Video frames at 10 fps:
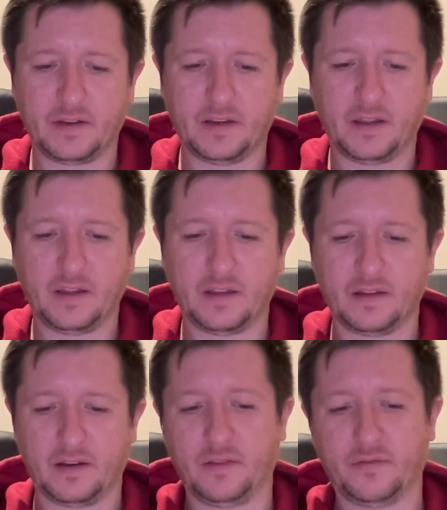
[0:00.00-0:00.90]

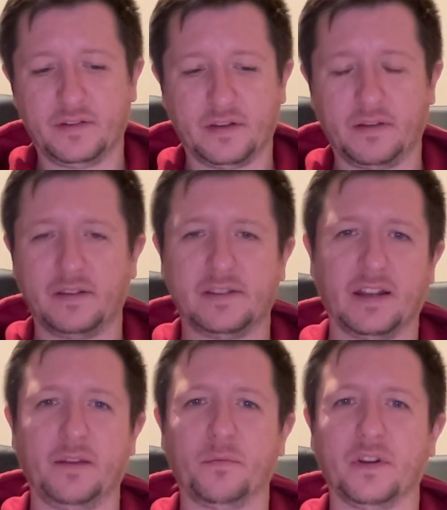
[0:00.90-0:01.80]
life and times,
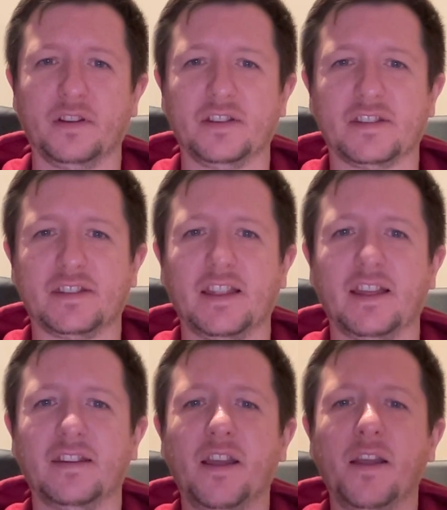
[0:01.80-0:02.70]
exactly what I just said.